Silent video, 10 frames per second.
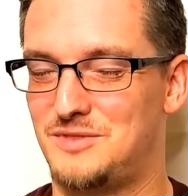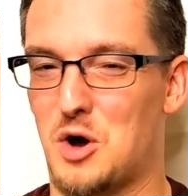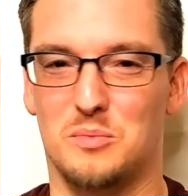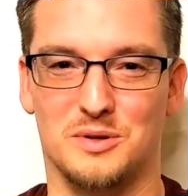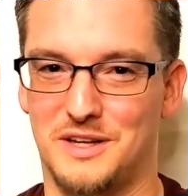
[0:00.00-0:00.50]

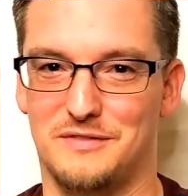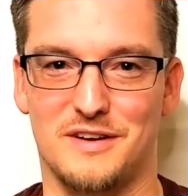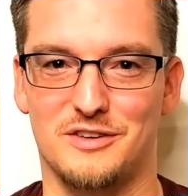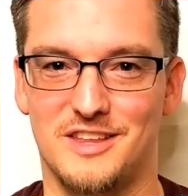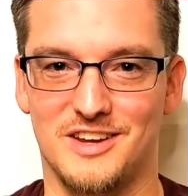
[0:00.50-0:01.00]
don't believe
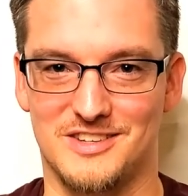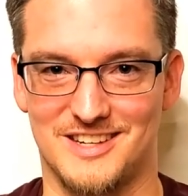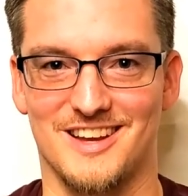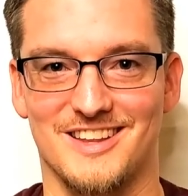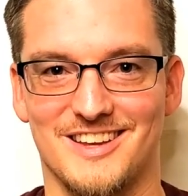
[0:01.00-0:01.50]
everything you
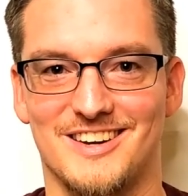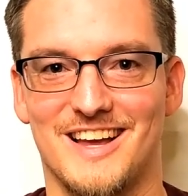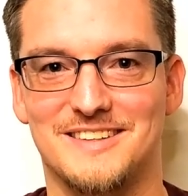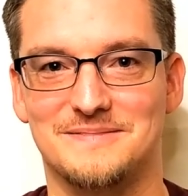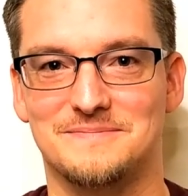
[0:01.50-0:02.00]
see on the
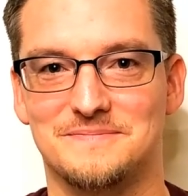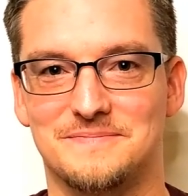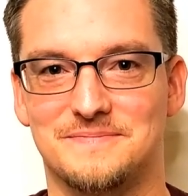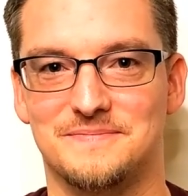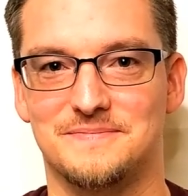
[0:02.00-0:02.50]
internet.
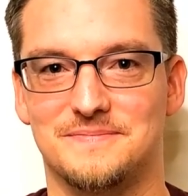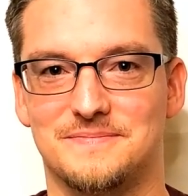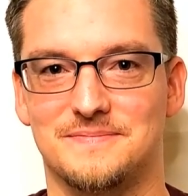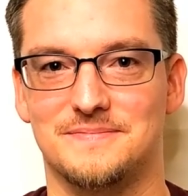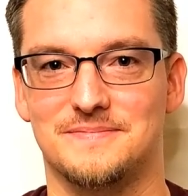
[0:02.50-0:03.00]

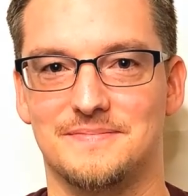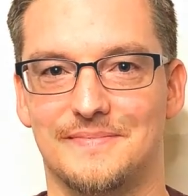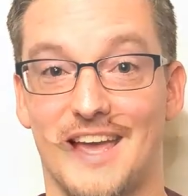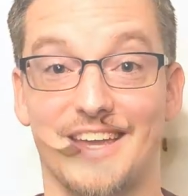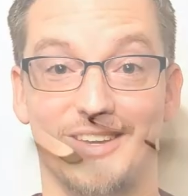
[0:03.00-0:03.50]

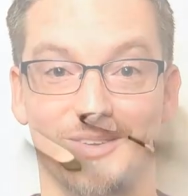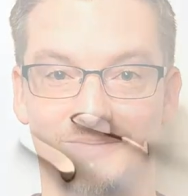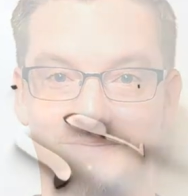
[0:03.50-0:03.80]
Thank you.